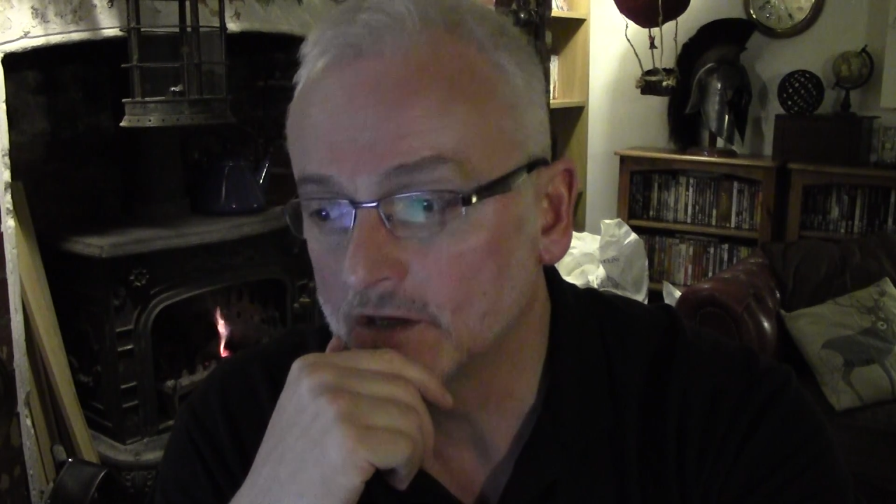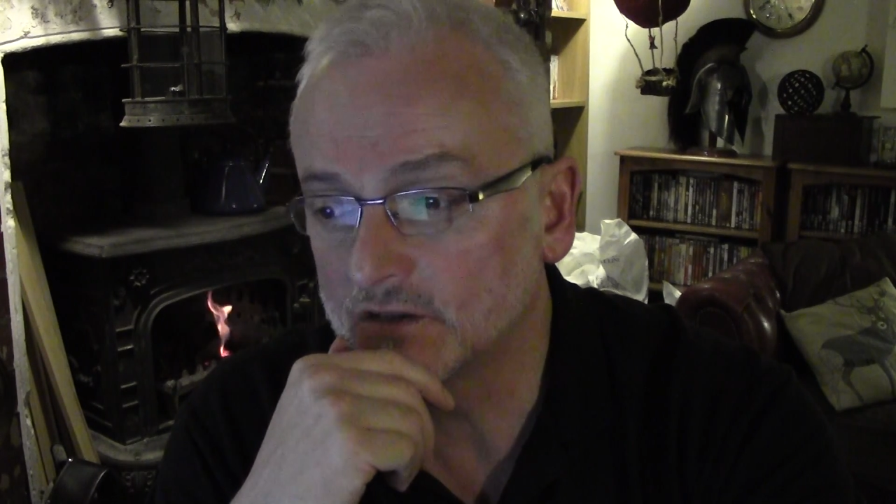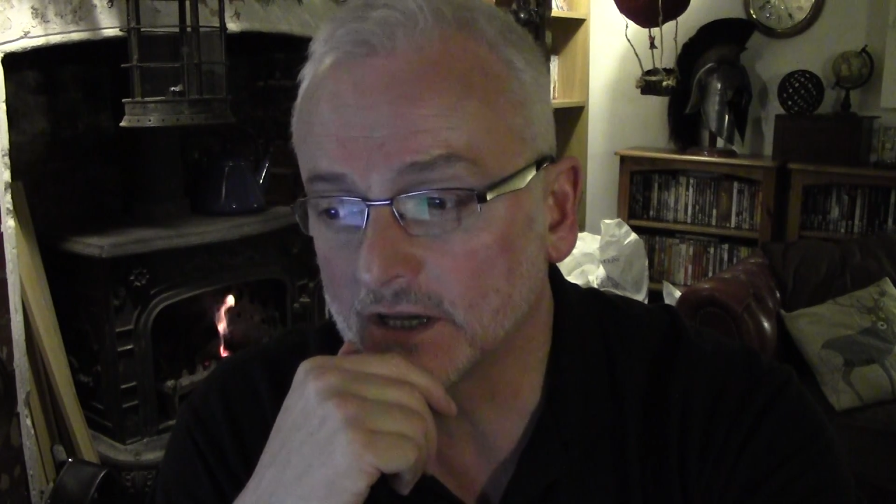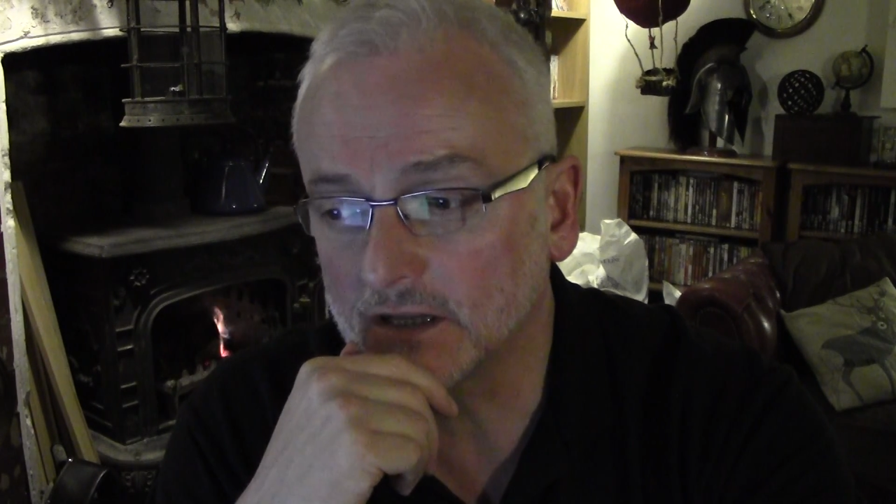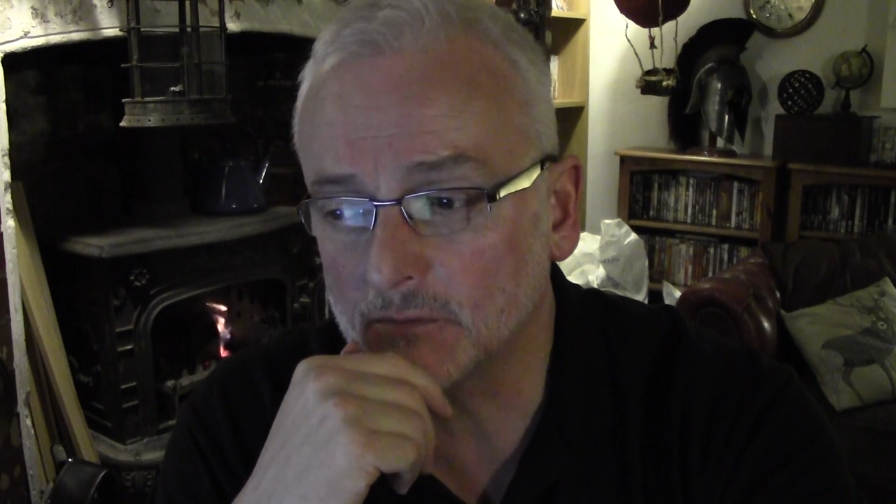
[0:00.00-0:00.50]

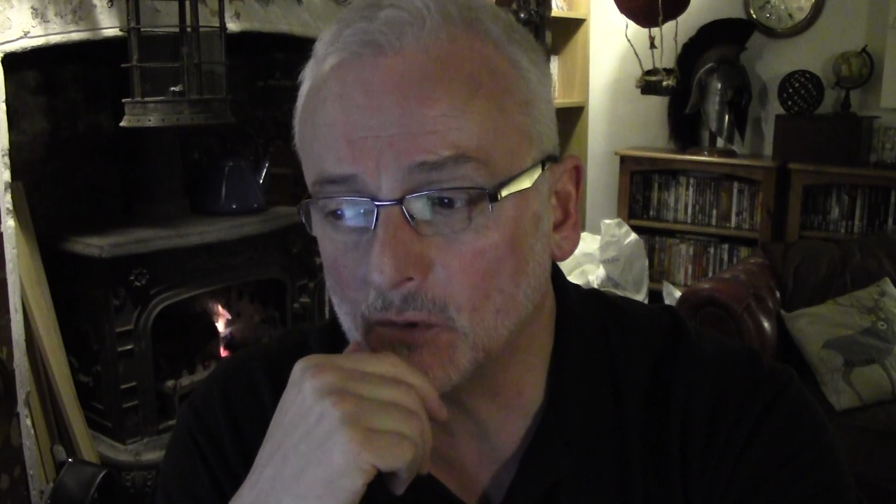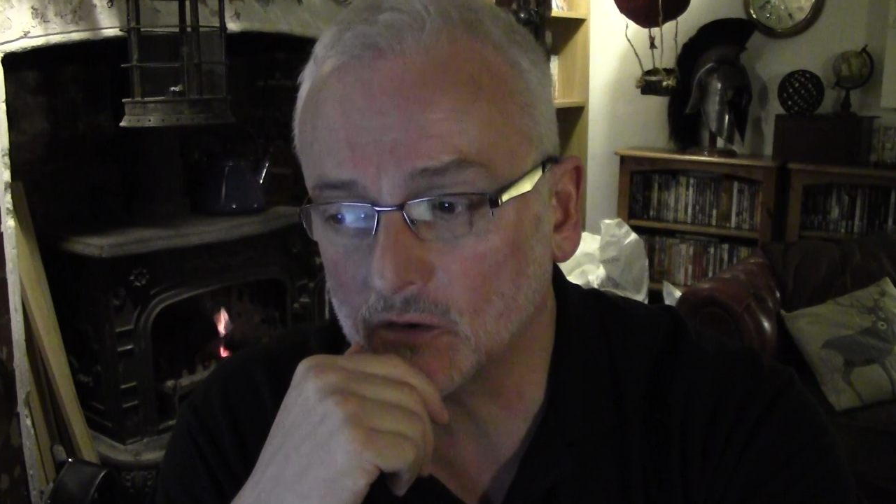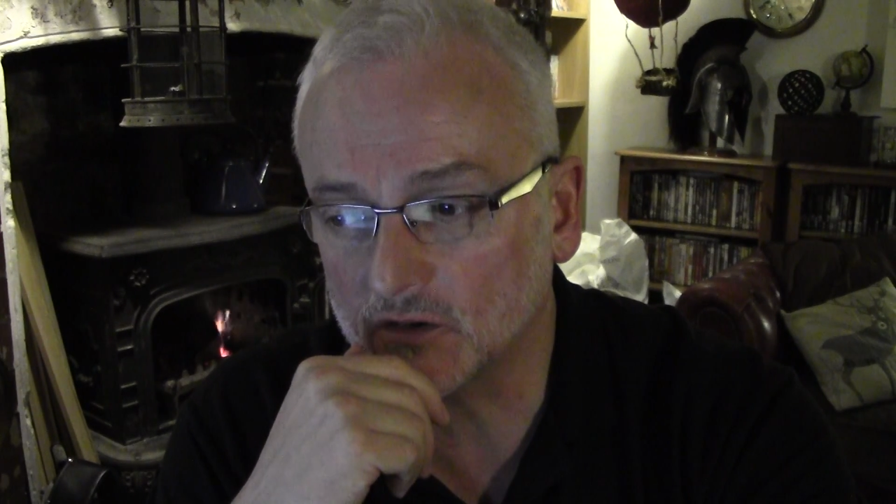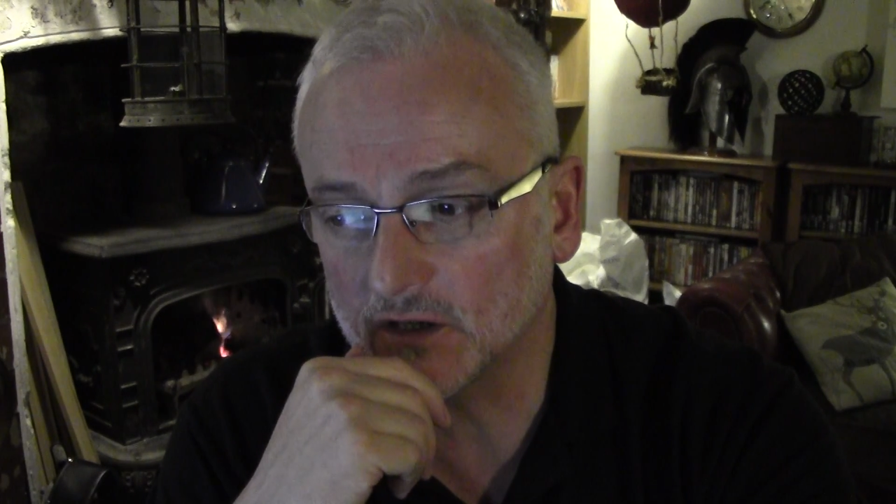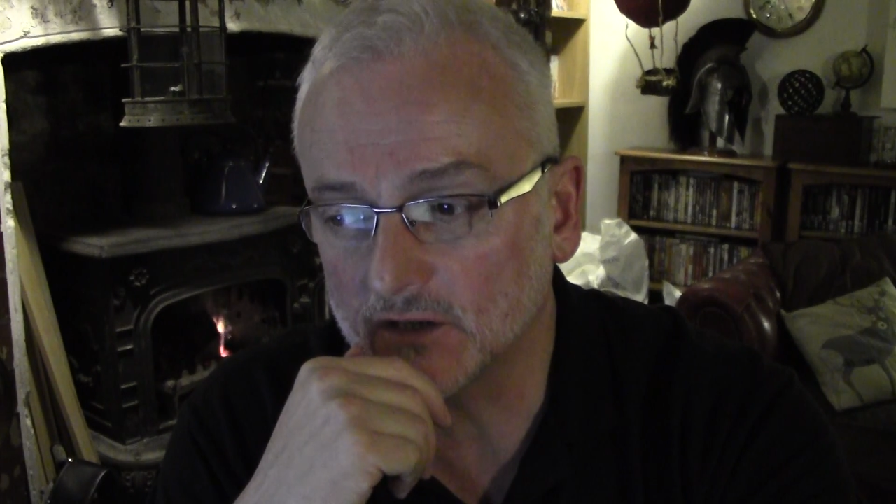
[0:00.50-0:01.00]
Tick the
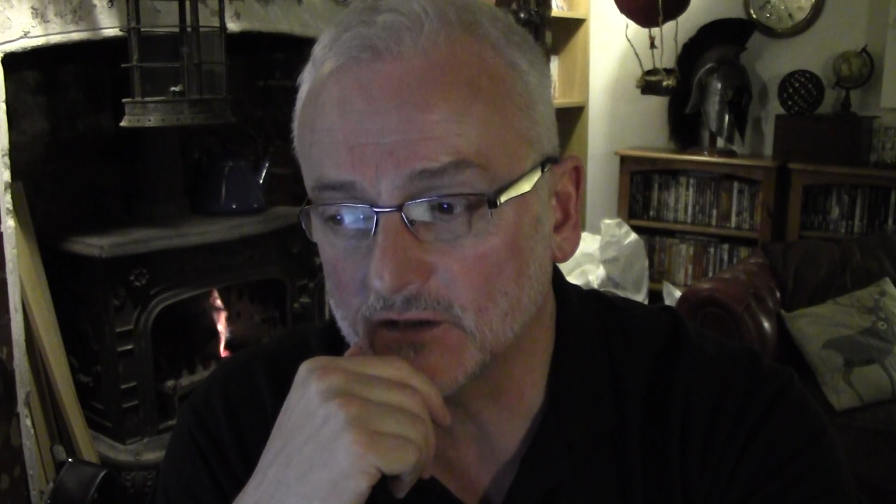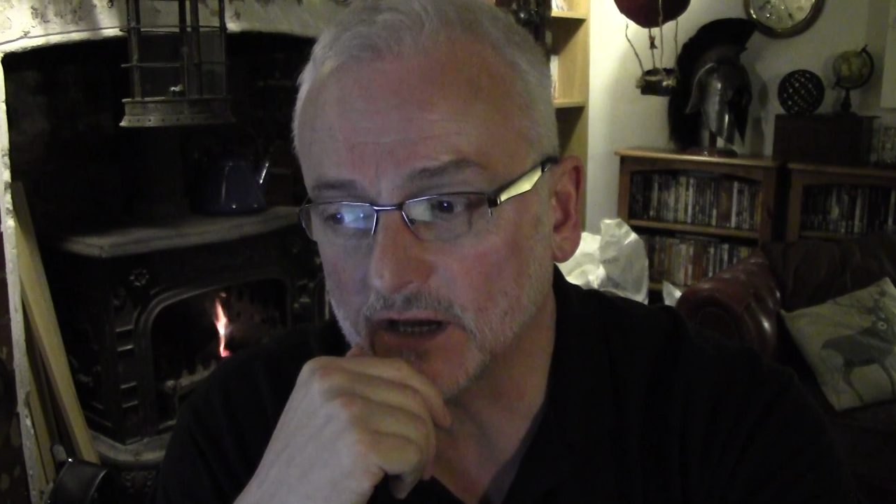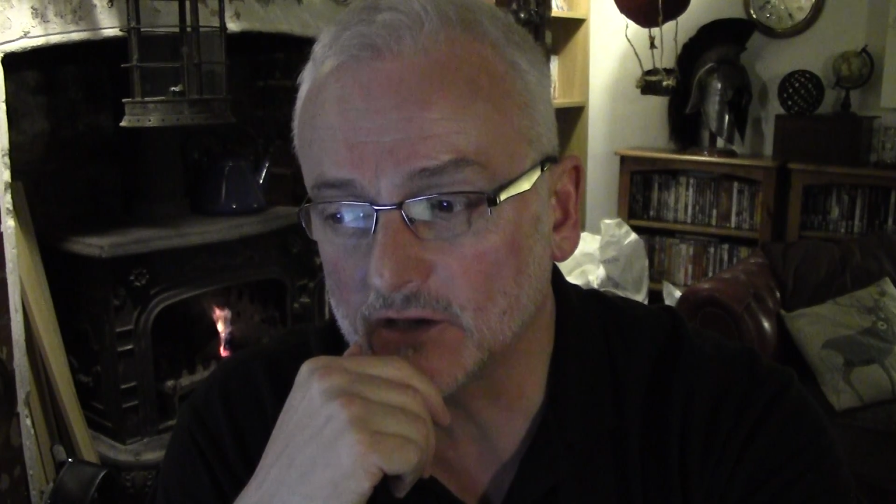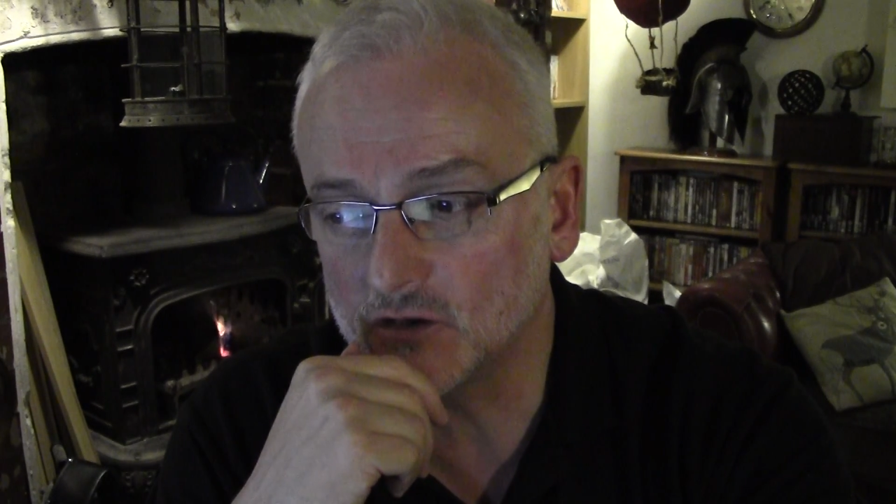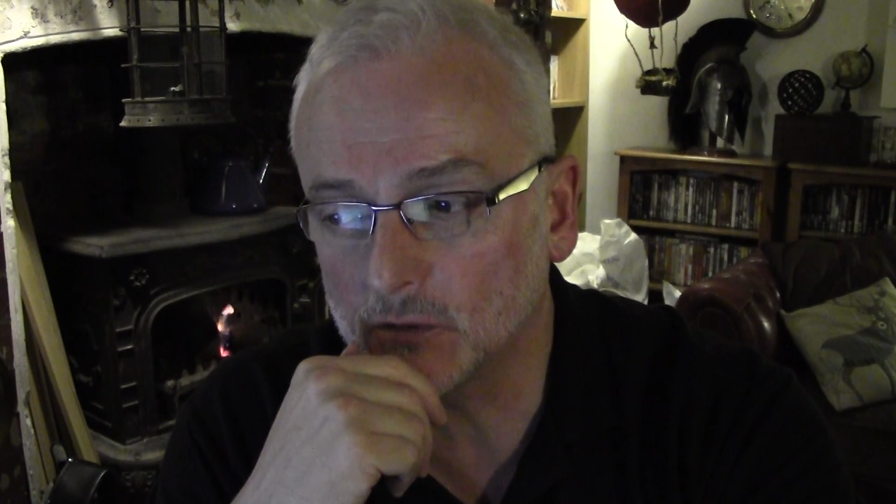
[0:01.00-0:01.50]
boxes as